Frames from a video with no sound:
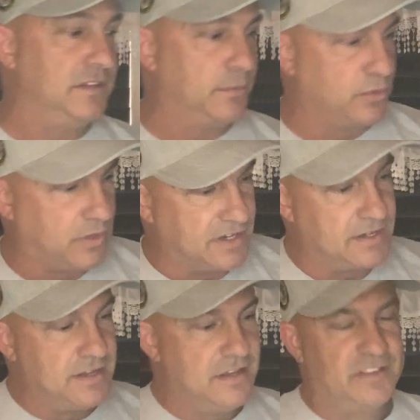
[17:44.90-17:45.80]
number one.
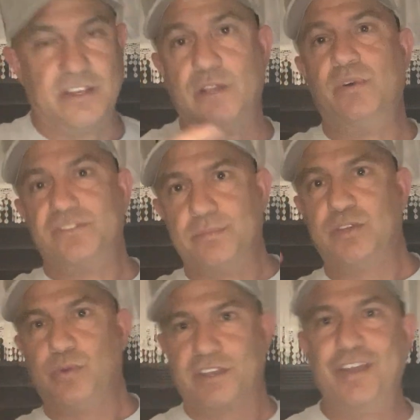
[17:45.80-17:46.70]
The other ones will be
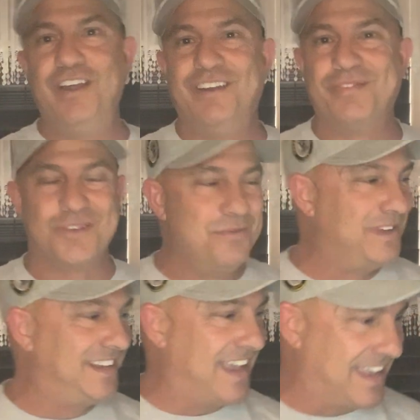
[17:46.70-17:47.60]
quicker for
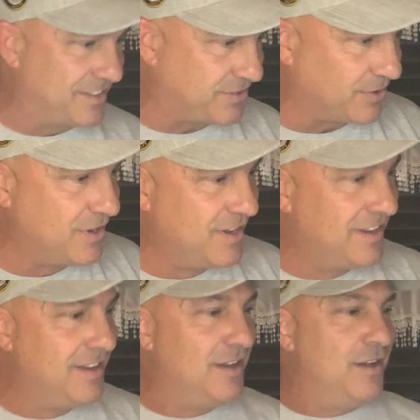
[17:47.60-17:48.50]
me to answer.
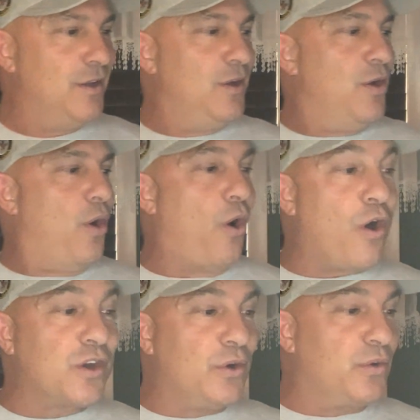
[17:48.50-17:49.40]

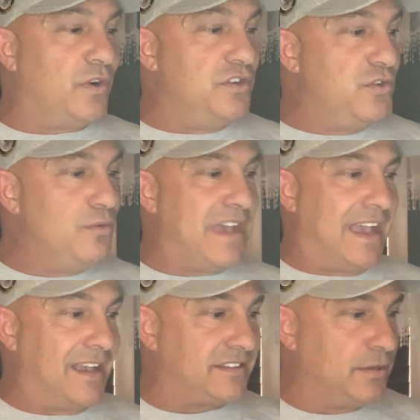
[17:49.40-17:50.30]
Or go to a new
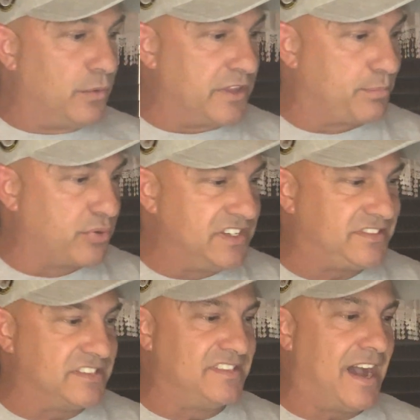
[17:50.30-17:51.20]
mass where the priest
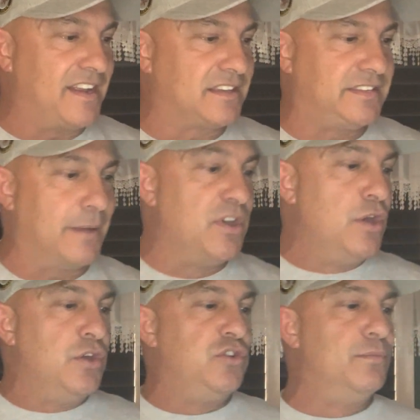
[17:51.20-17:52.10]
does not accept
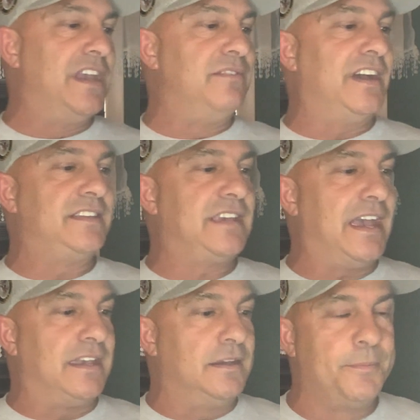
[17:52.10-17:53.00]
humane
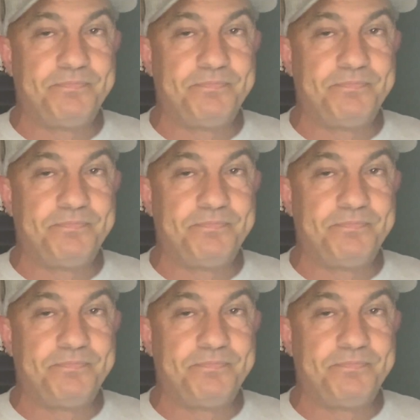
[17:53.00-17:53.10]
vitae.